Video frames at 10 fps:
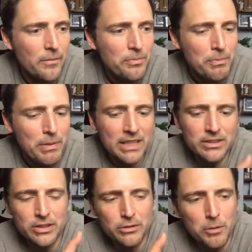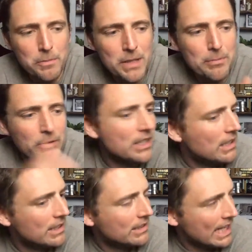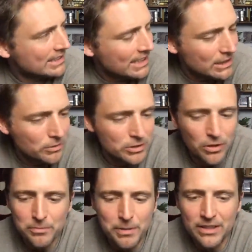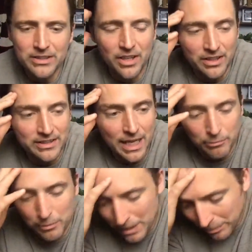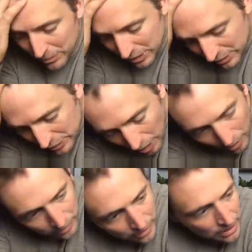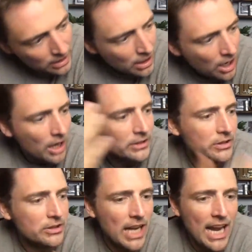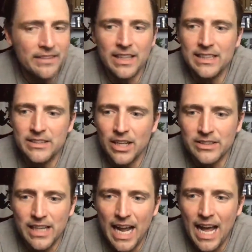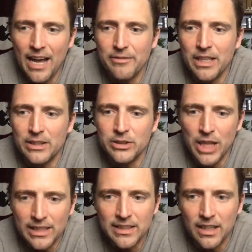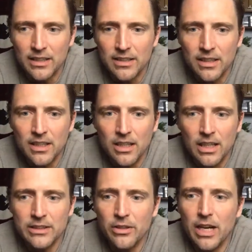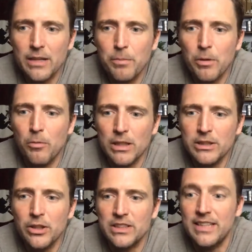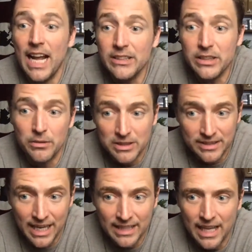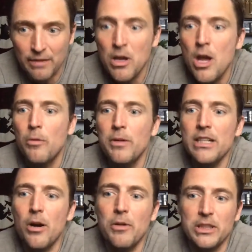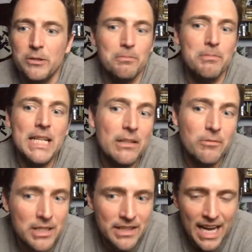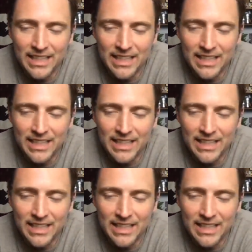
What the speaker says: Because there's a group of people that I see this with Jordan Peterson all the time, where people just don't understand that he doesn't have an agenda. Like they're like, but what's your intention with saying that? We know what you mean with that.